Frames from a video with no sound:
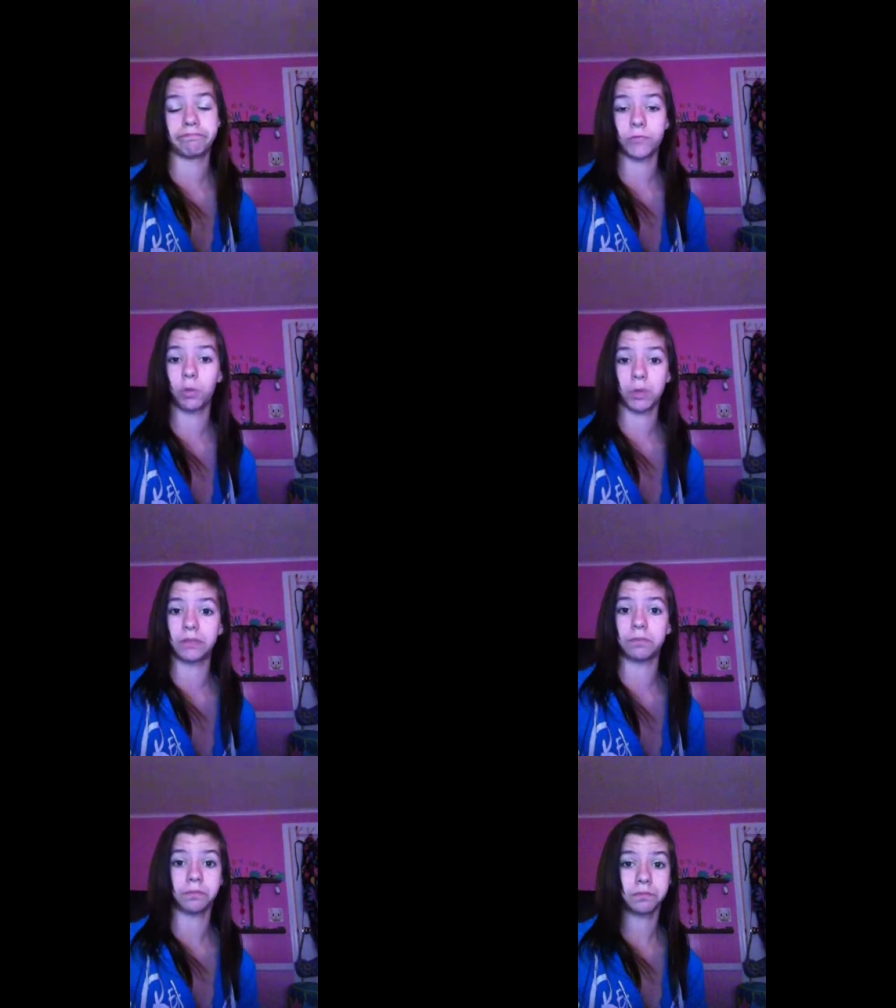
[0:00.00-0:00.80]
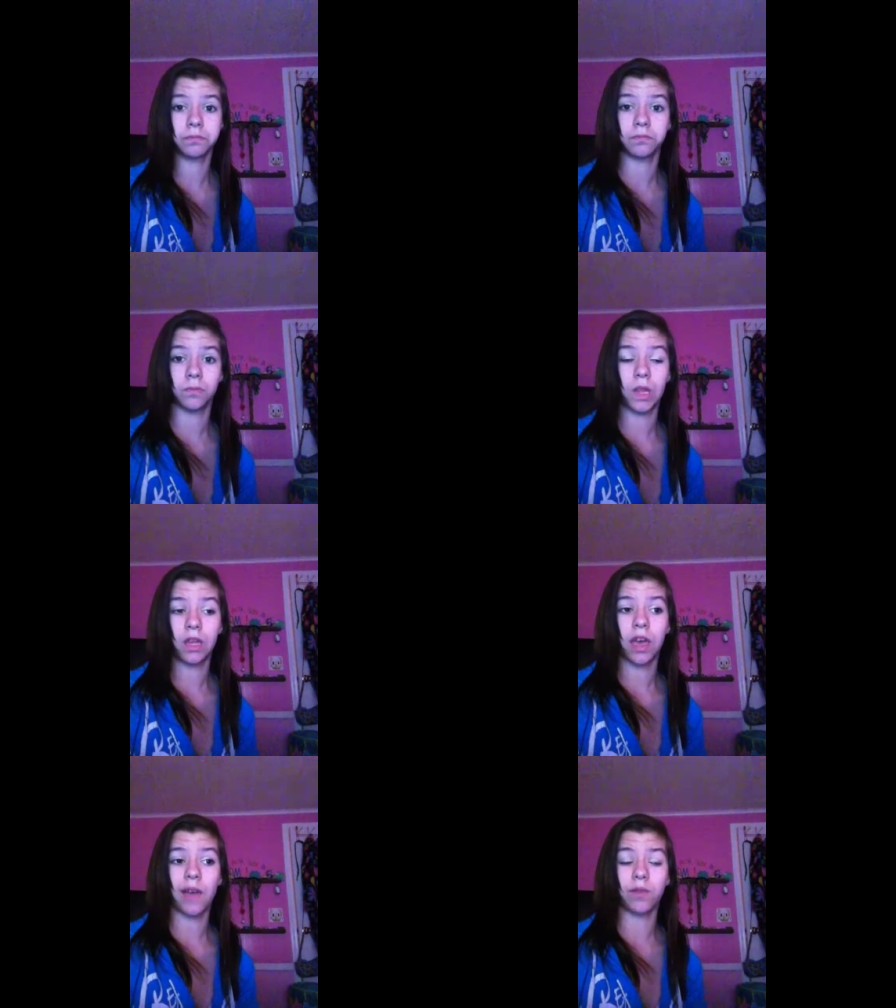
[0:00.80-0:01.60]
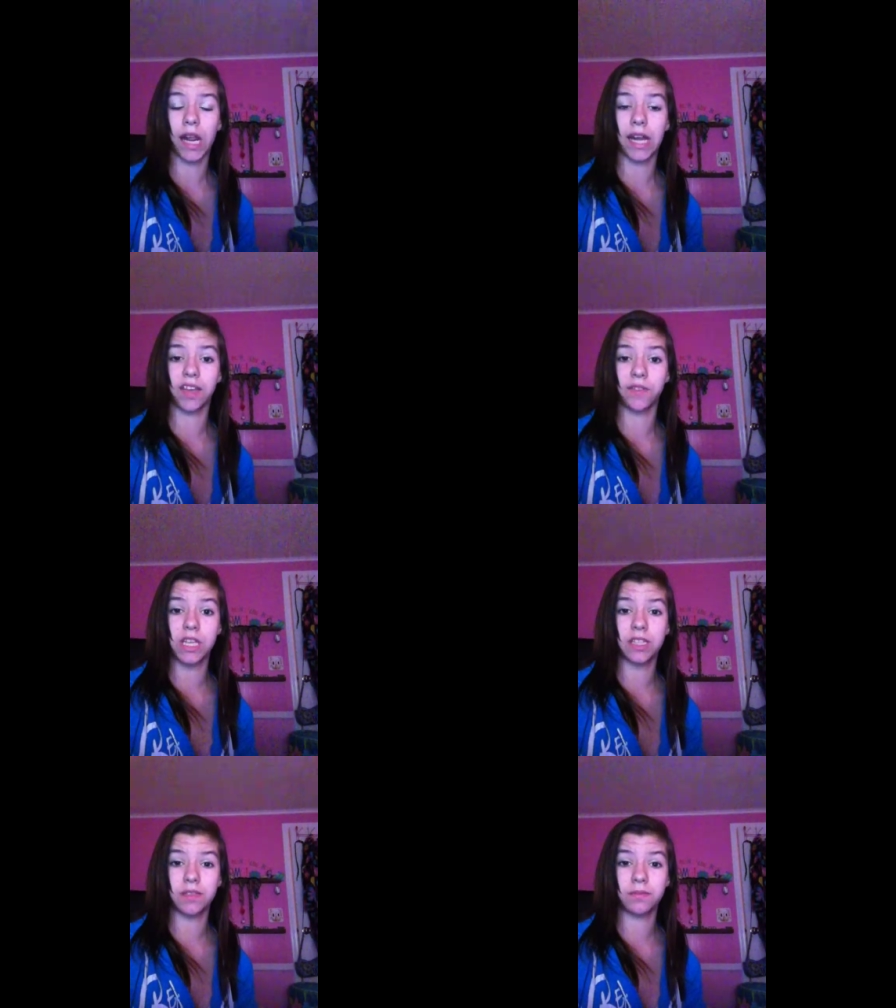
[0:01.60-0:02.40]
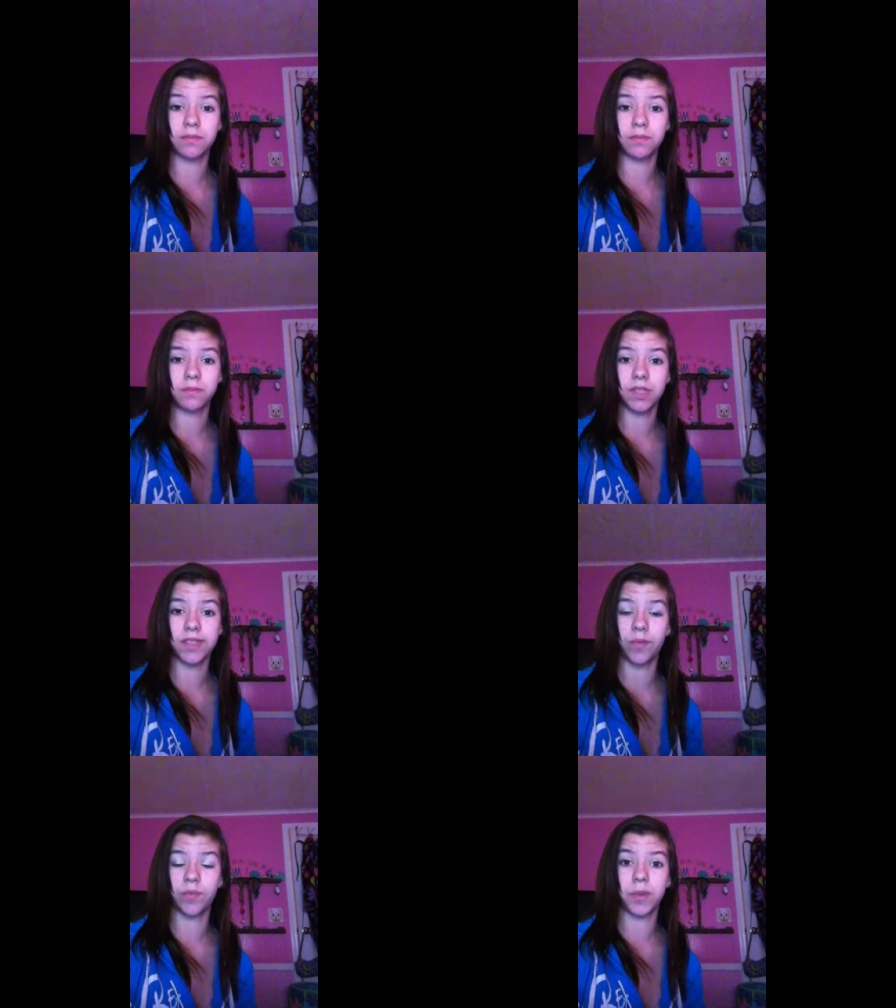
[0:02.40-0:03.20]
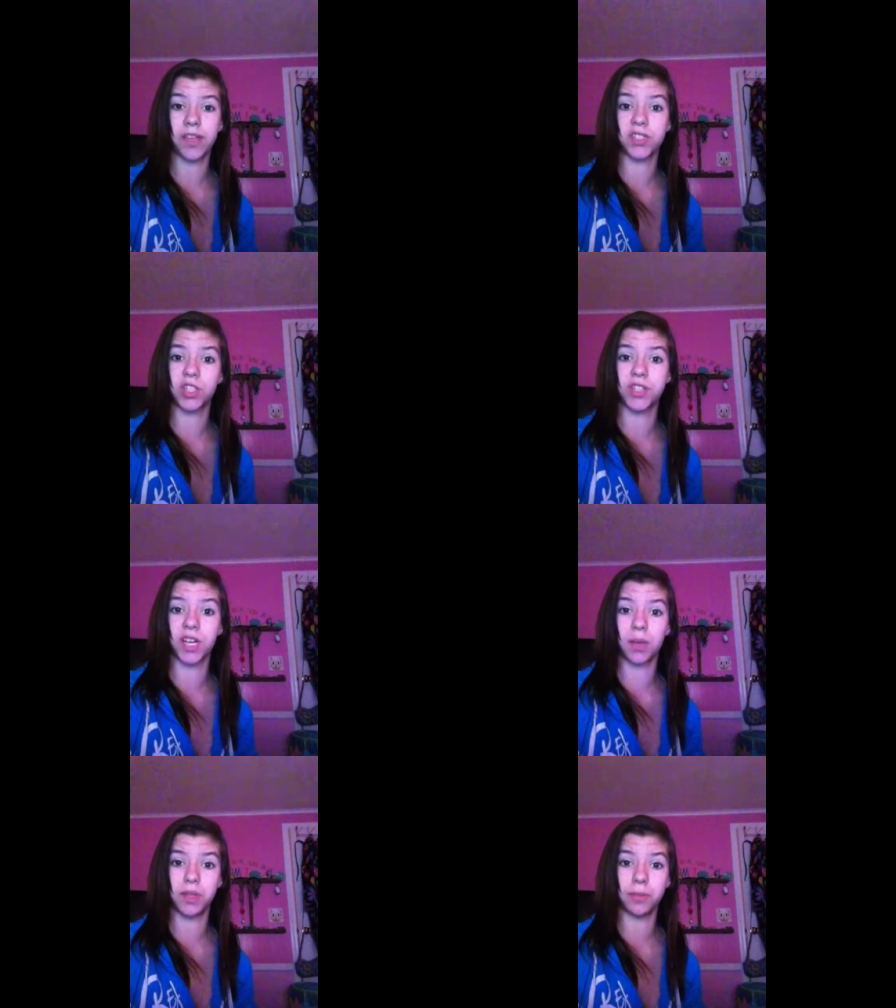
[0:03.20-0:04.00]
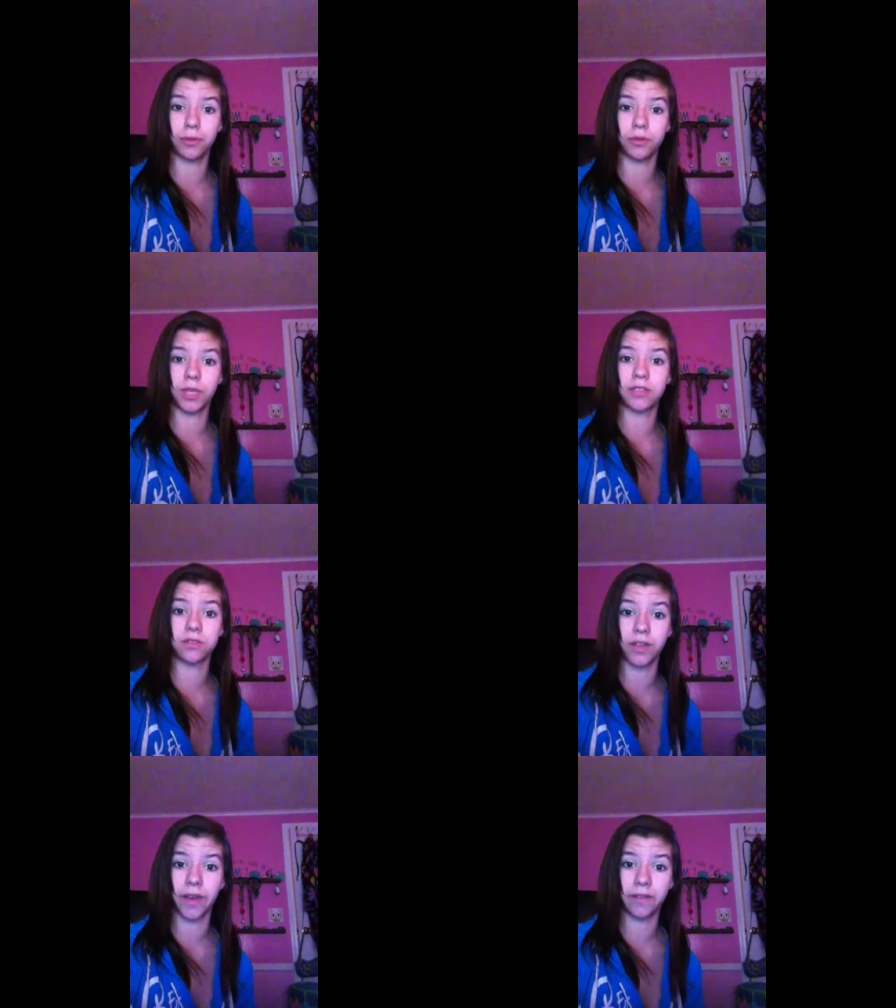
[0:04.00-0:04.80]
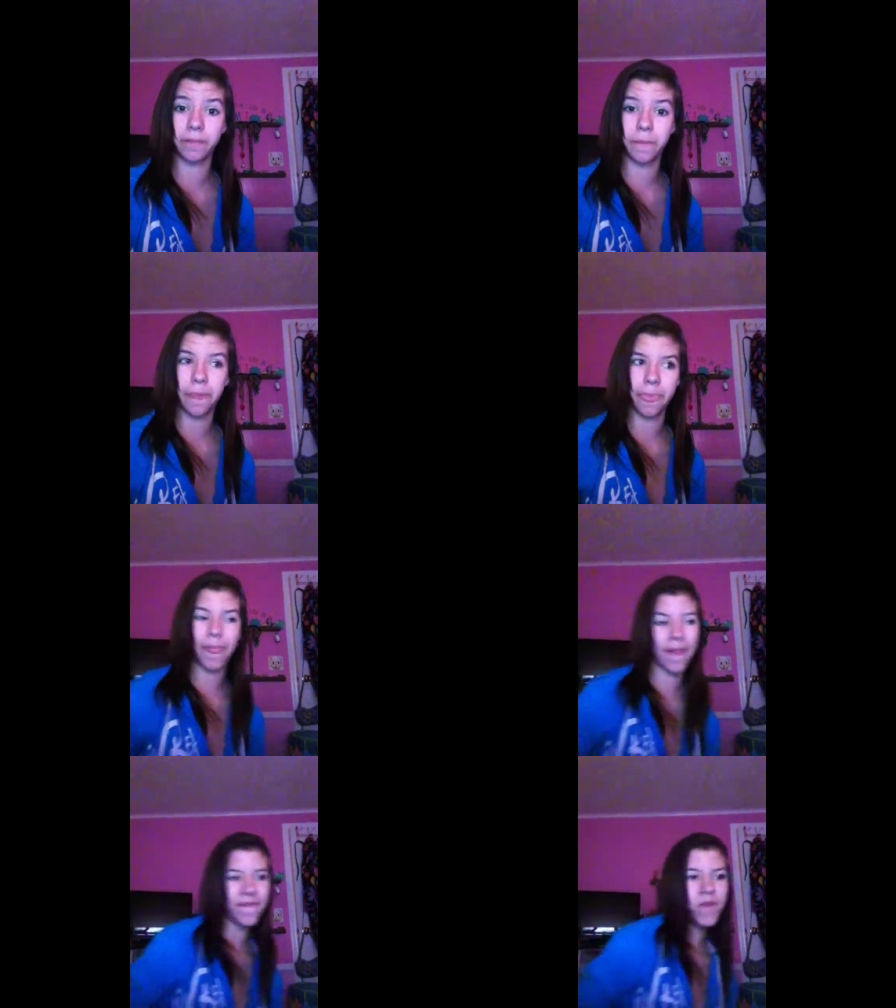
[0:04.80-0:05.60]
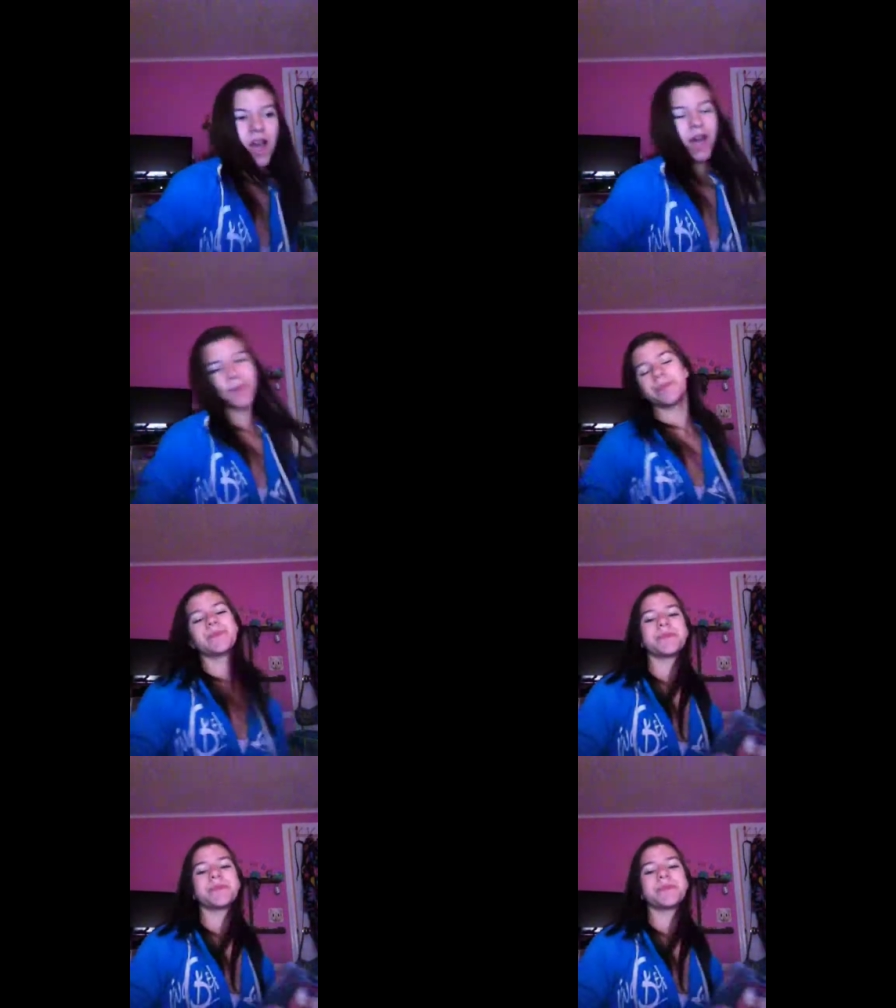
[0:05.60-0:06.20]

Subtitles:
Normally. I haven't read any of these. Except I started The Doll People yesterday. And